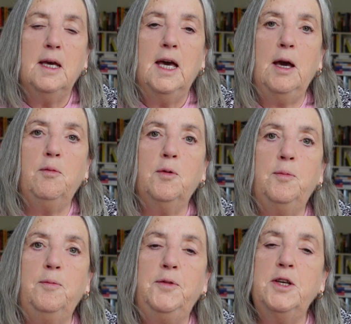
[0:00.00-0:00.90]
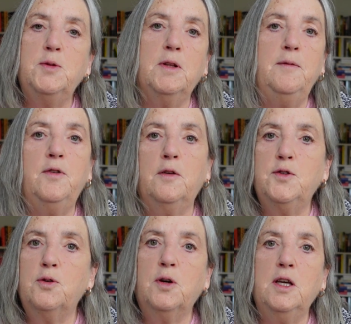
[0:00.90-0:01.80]
This will involve
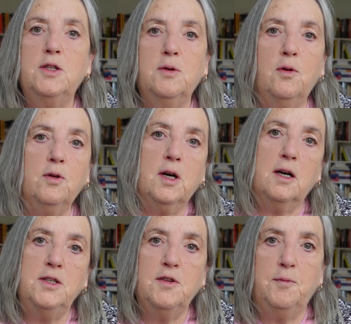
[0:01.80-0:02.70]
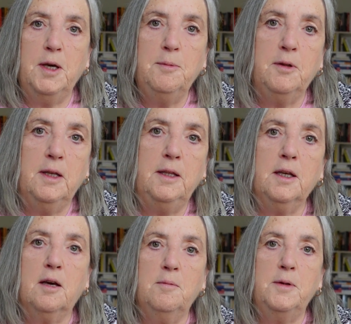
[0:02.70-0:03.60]
talking to all kinds of people in the
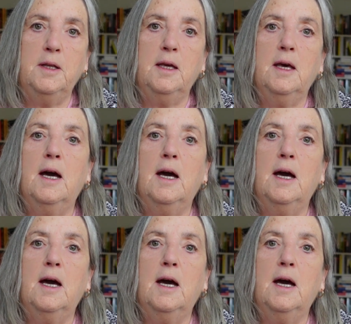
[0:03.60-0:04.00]
company.